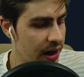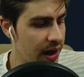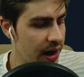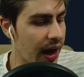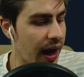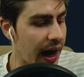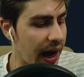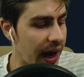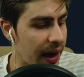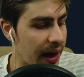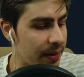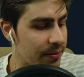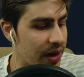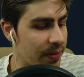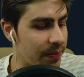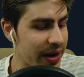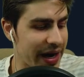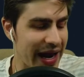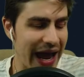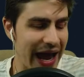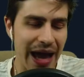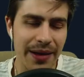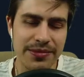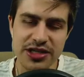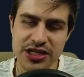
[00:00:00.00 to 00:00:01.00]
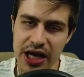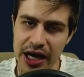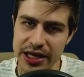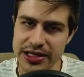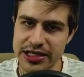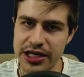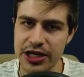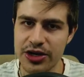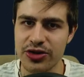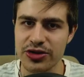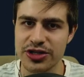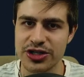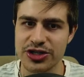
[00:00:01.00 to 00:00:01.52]
But I am
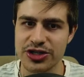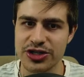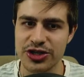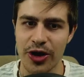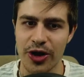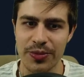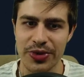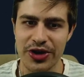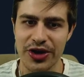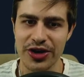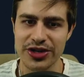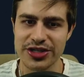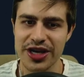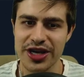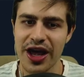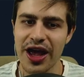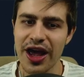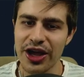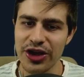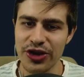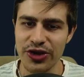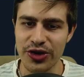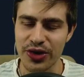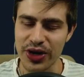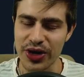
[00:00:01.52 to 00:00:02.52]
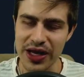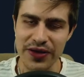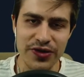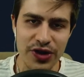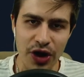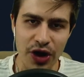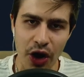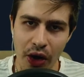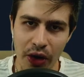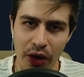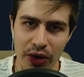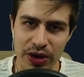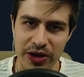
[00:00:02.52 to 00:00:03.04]
slightly concerned because you could even
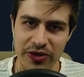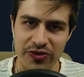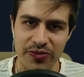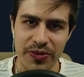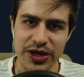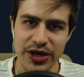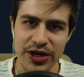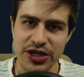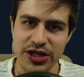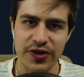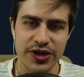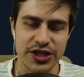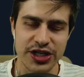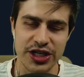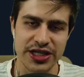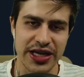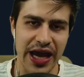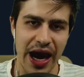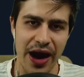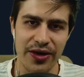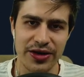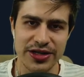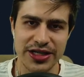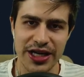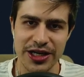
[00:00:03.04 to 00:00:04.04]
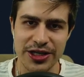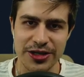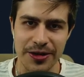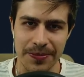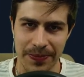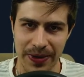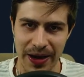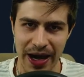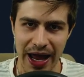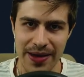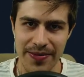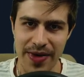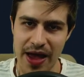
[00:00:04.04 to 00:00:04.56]
argue if Mitrovic is guaranteed to
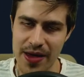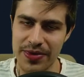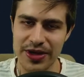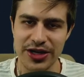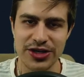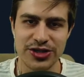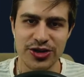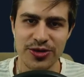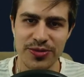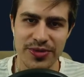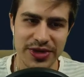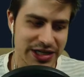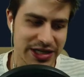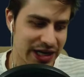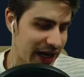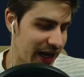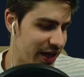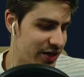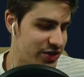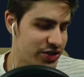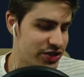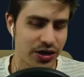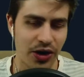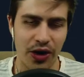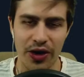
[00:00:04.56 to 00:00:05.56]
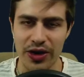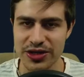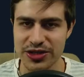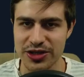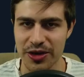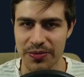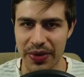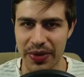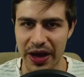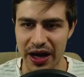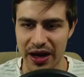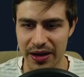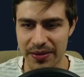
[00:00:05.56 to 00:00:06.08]
play, maybe Zuma's clean sheet odds are
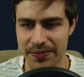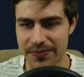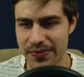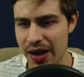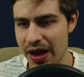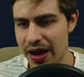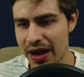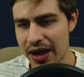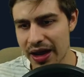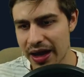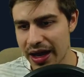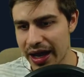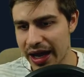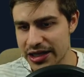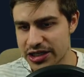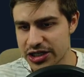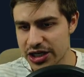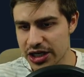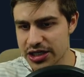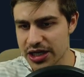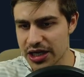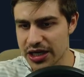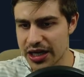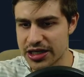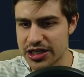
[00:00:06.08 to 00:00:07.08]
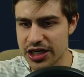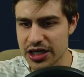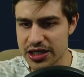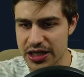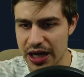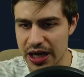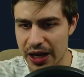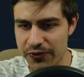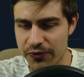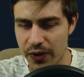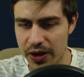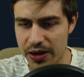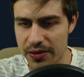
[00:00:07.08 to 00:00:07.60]
better. It's a
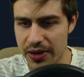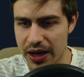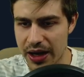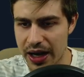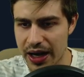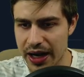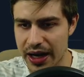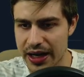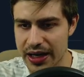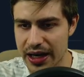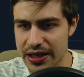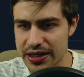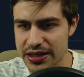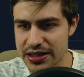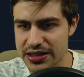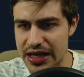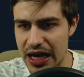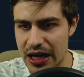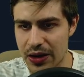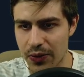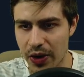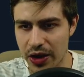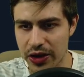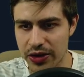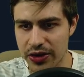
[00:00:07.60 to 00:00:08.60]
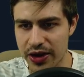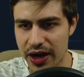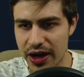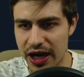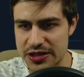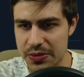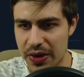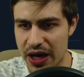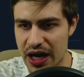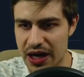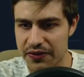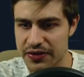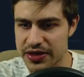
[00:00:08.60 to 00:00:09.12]
tough one, and I can understand why you guys
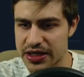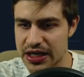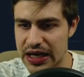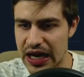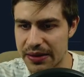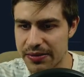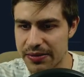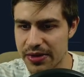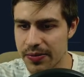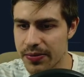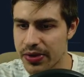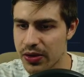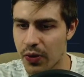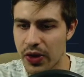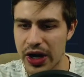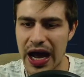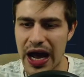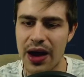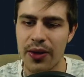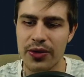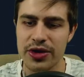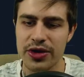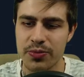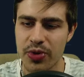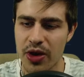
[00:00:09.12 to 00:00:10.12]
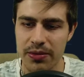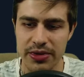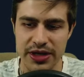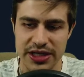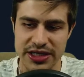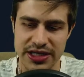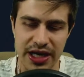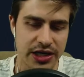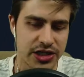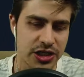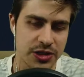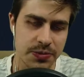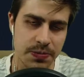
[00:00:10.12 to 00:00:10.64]
might have a dilemma, but what I would probably
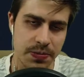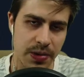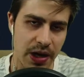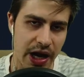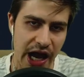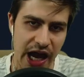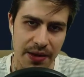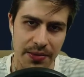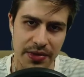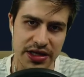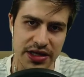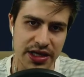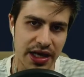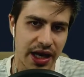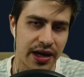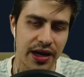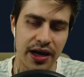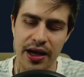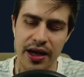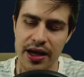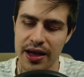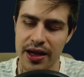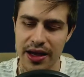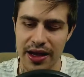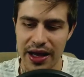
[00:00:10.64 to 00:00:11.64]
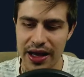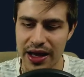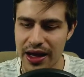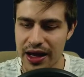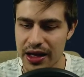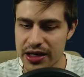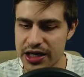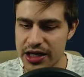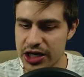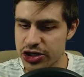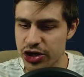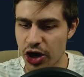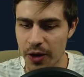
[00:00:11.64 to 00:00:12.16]
say is just play him and then
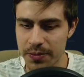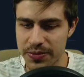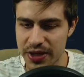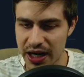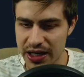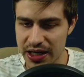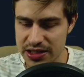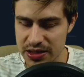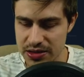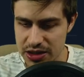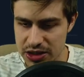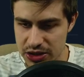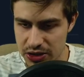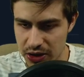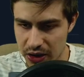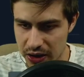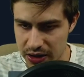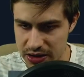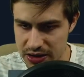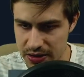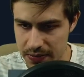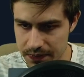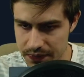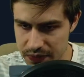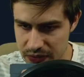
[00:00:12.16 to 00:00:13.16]
just hope that he doesn't start.